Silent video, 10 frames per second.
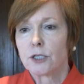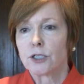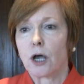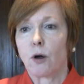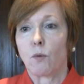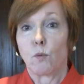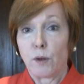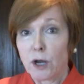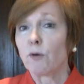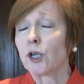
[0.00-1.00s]
So
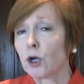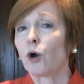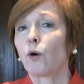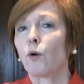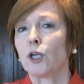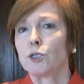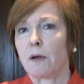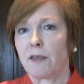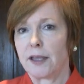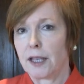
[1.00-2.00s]
we are encouraged
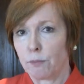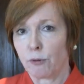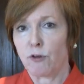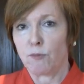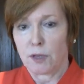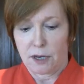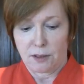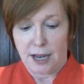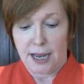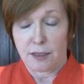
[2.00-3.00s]
by the
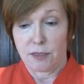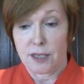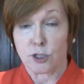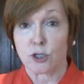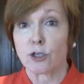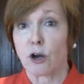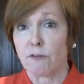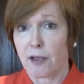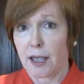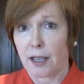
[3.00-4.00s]
improvement in this
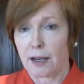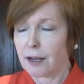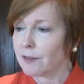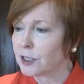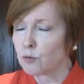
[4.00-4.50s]
survey, and that's